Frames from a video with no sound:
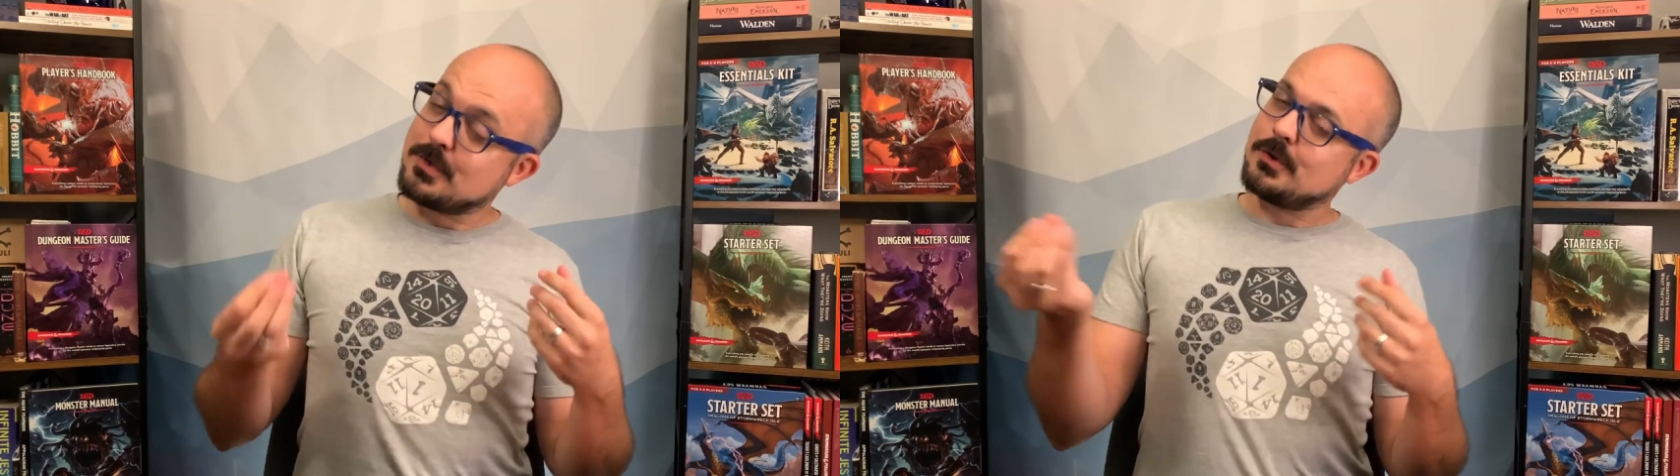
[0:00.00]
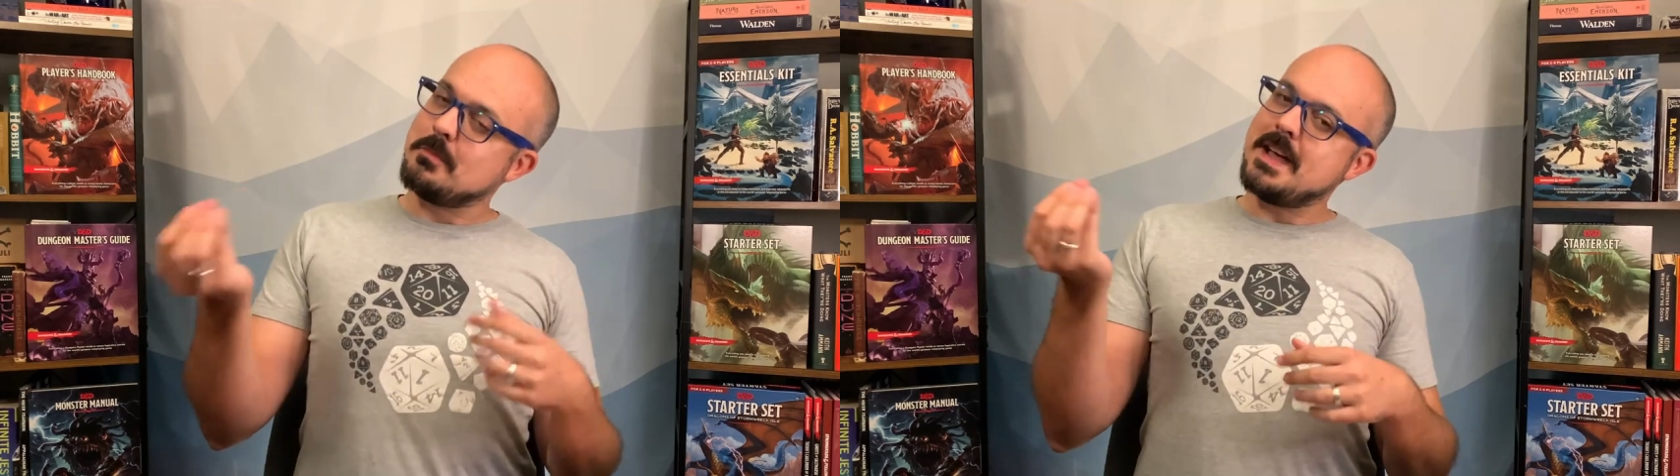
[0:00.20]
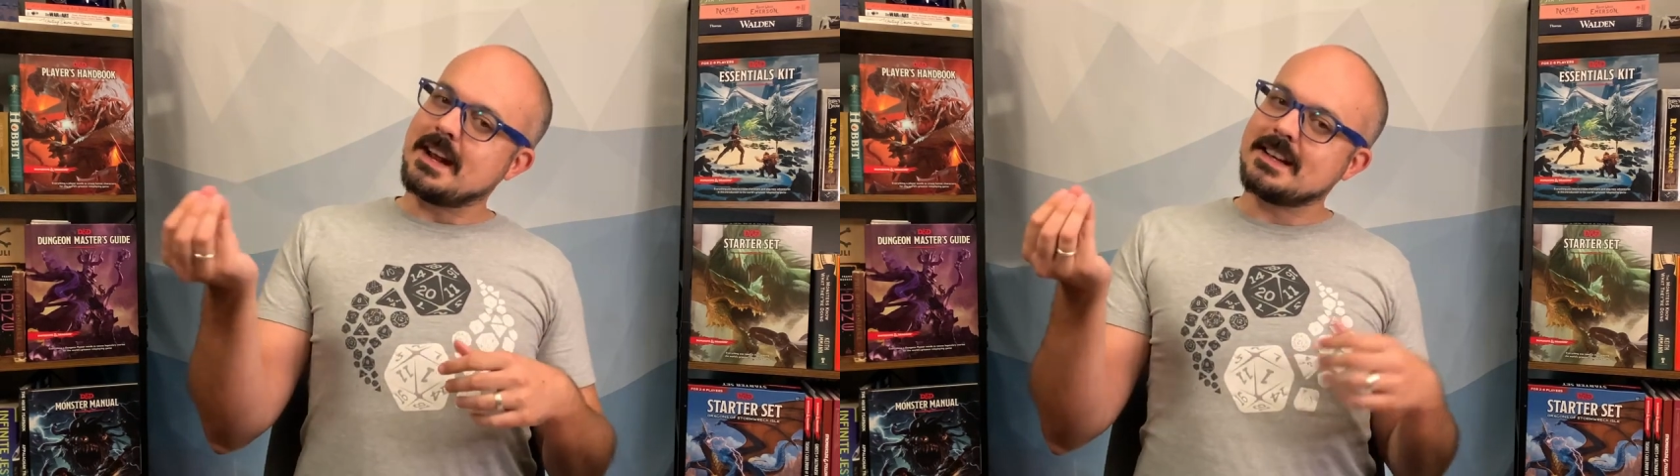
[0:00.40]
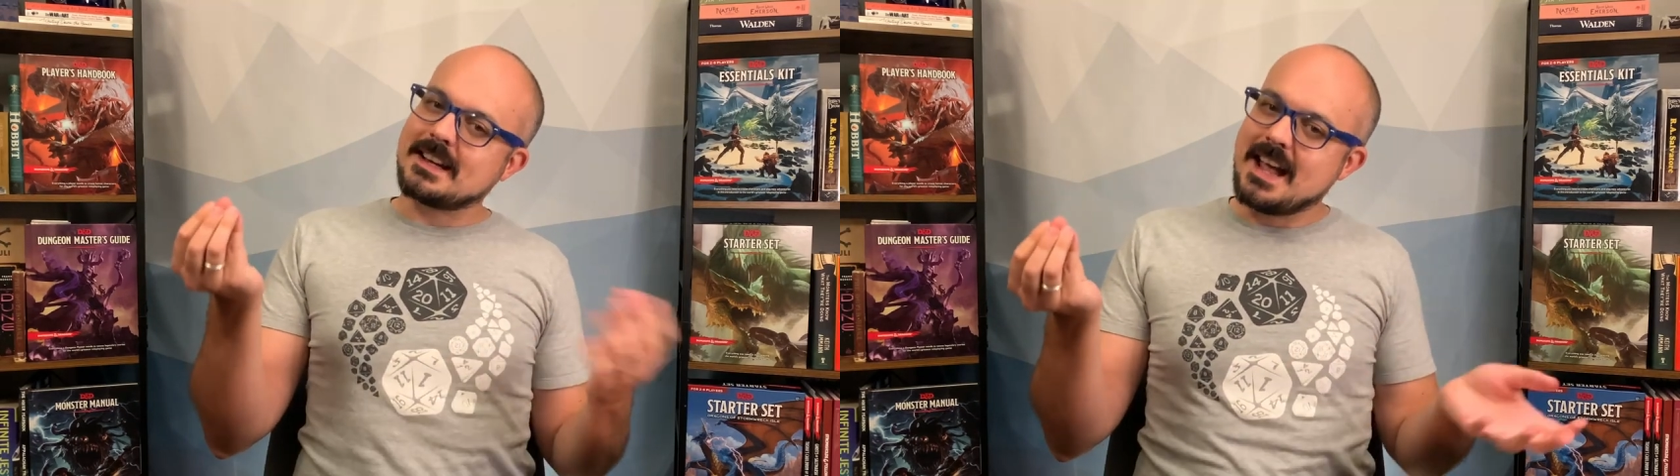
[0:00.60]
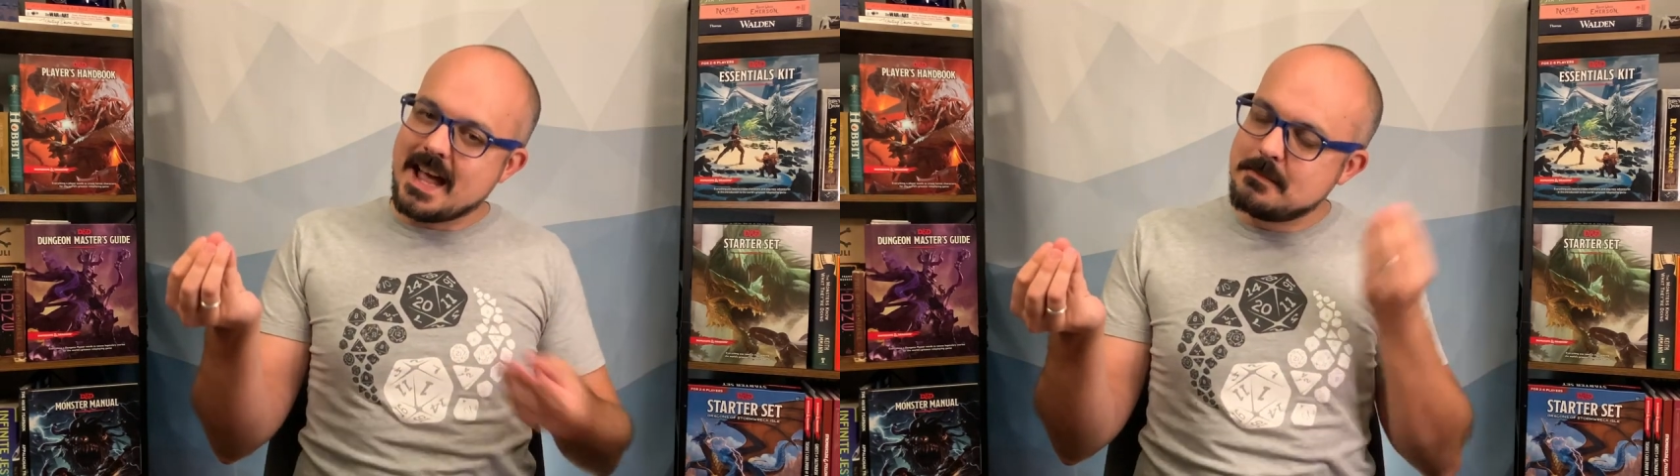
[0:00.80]
chromatic
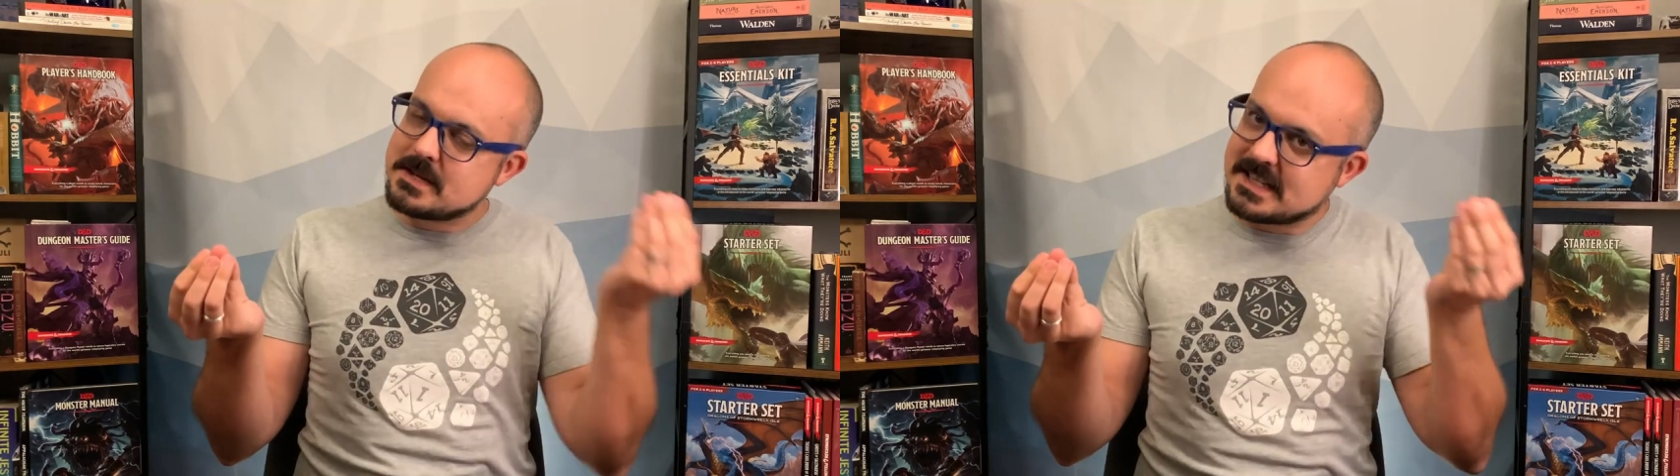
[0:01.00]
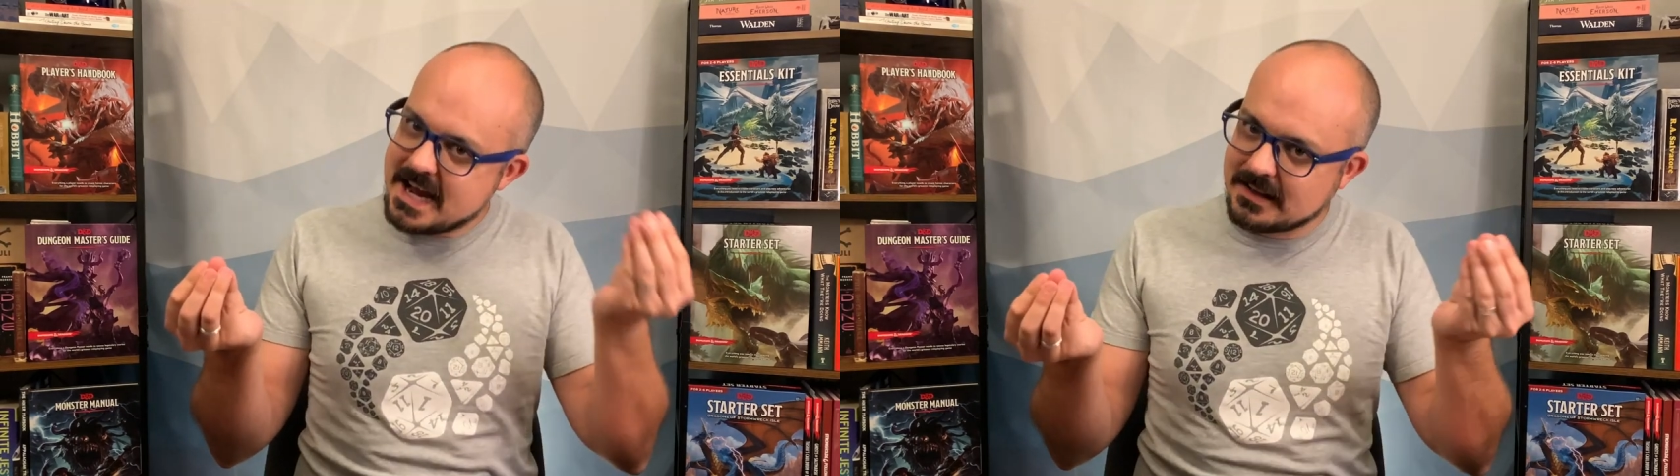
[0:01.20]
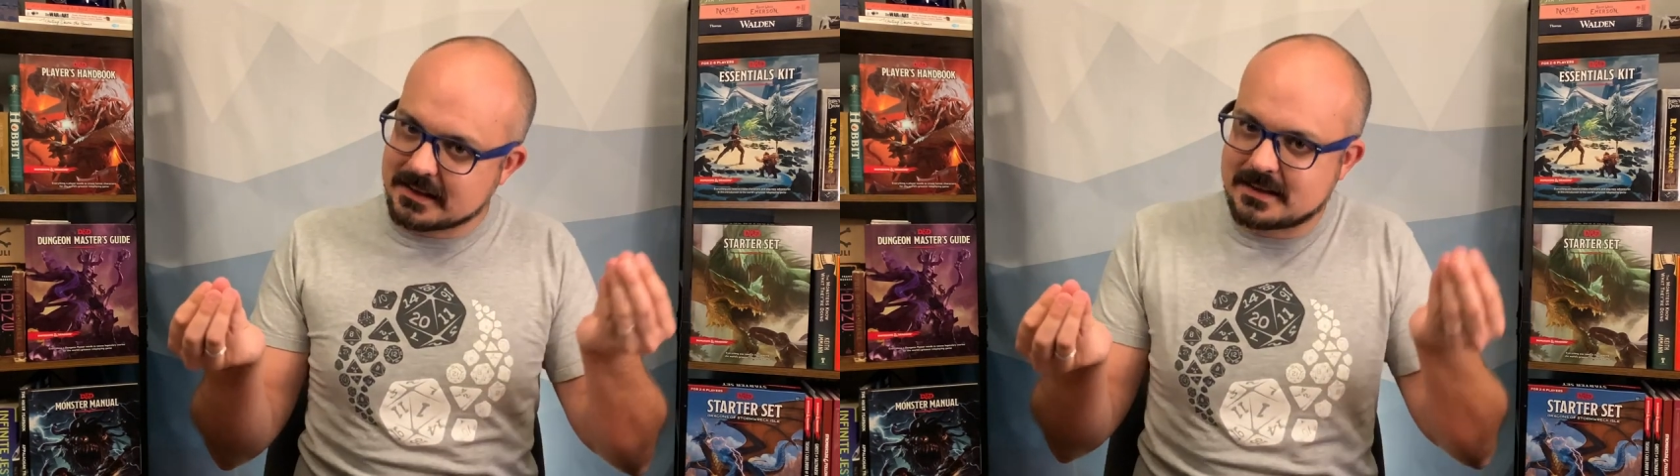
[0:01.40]
and metallic.